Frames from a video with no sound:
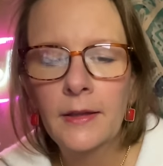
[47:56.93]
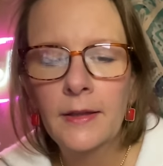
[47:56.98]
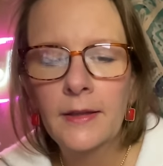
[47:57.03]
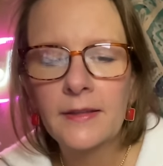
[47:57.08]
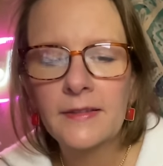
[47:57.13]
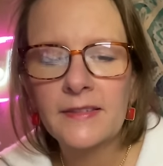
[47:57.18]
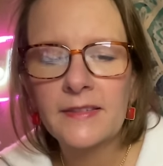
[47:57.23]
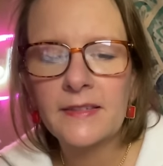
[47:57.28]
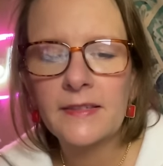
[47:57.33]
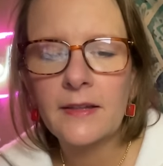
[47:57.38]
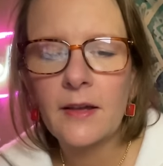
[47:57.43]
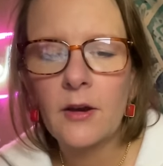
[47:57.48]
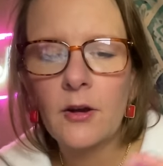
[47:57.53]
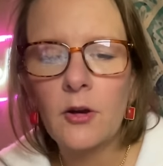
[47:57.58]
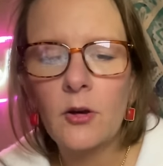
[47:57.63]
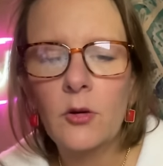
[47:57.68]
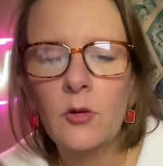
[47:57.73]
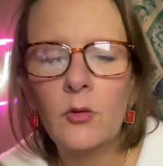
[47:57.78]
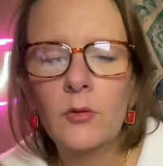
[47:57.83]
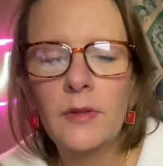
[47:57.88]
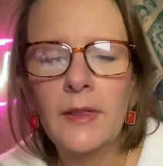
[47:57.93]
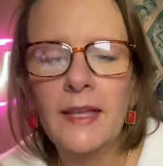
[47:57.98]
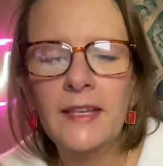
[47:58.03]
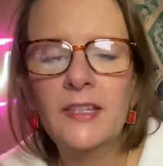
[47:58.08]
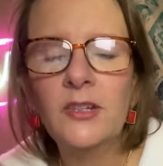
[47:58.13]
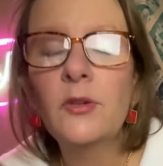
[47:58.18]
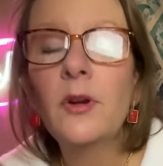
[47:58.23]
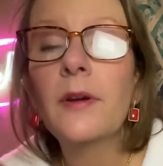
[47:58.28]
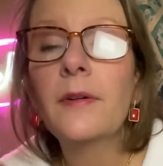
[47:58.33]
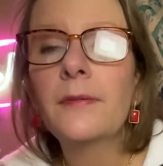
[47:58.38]
So they
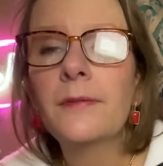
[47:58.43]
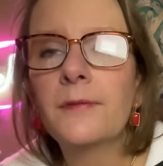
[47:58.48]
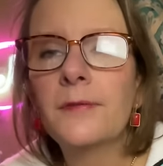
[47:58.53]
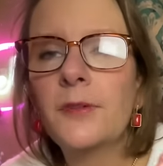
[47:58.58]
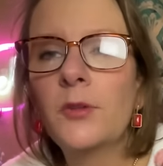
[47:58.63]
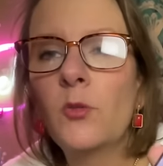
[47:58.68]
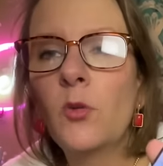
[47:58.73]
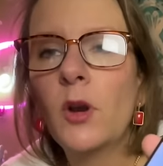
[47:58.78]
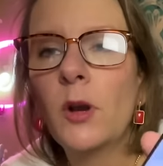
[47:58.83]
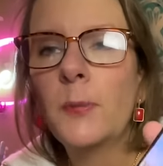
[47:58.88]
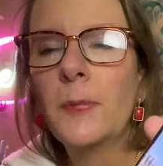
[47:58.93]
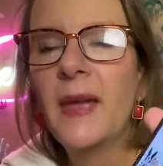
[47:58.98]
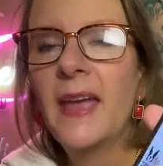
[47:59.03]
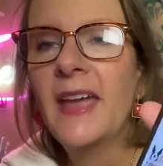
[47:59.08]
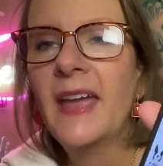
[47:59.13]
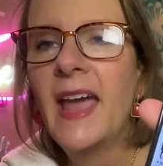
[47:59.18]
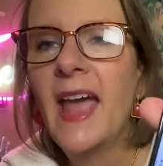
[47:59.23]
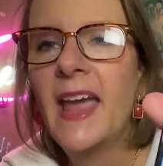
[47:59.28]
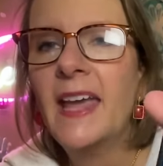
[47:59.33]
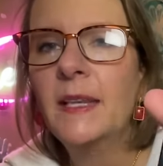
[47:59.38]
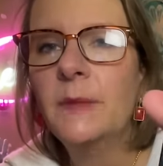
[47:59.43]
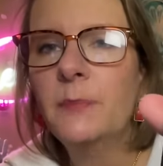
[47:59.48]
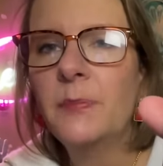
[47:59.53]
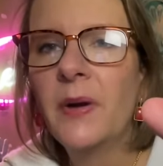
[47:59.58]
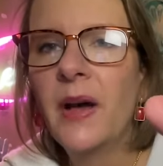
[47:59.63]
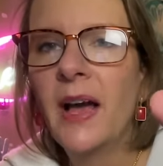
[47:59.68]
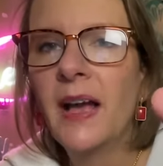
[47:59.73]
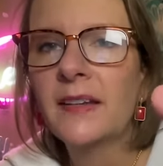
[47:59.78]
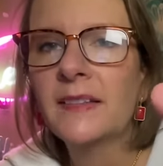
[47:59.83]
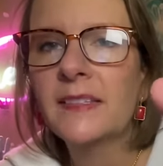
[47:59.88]
do have, if you want to pay
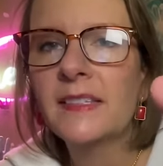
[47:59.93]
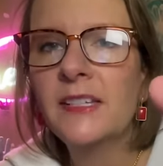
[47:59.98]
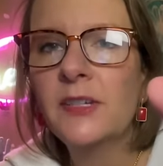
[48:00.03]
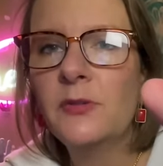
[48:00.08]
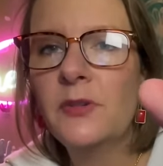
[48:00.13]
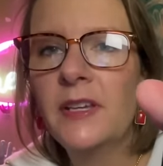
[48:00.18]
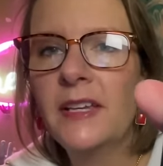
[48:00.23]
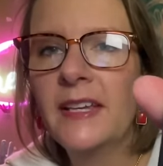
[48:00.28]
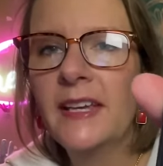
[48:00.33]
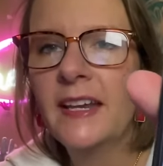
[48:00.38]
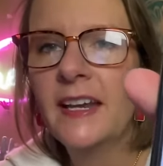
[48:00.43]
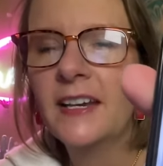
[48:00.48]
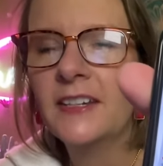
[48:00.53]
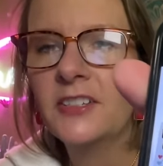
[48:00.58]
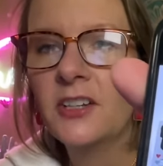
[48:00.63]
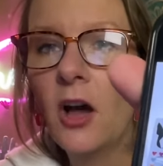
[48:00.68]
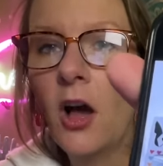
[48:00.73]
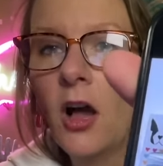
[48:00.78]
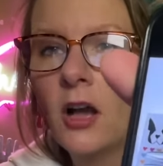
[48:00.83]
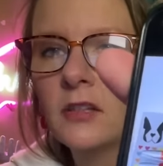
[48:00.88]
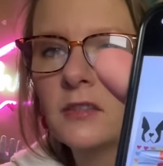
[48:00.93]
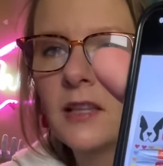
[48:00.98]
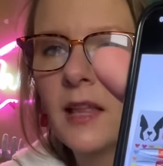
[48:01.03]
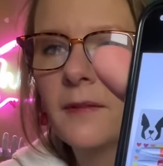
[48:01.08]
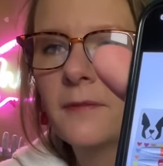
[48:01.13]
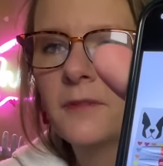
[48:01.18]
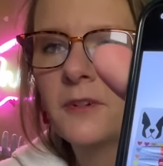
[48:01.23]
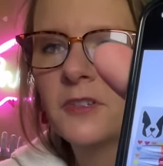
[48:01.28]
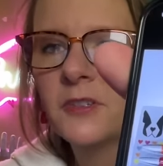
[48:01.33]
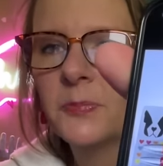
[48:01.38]
$8, you can get a dog
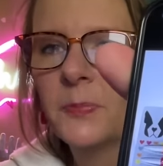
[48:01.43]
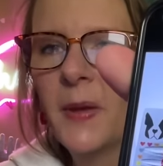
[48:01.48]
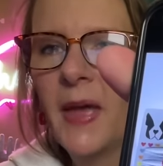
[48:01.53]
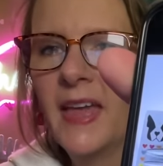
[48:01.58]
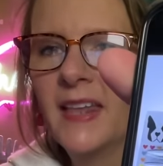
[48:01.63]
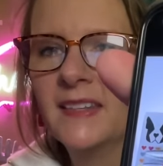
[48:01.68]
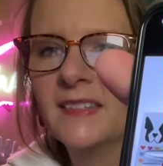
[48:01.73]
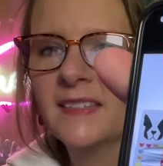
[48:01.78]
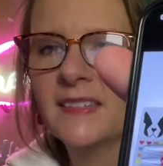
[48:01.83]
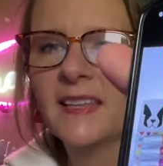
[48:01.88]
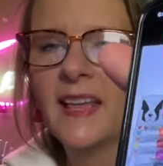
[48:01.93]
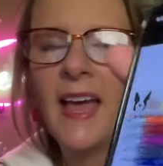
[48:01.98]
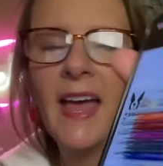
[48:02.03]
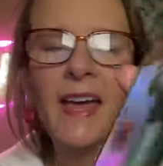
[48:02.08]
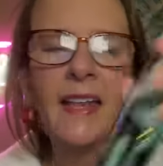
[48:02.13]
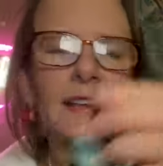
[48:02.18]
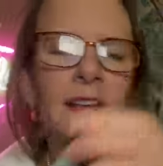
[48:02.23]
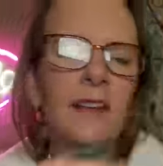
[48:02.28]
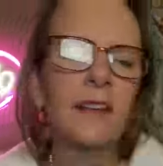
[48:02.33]
lover's pen set.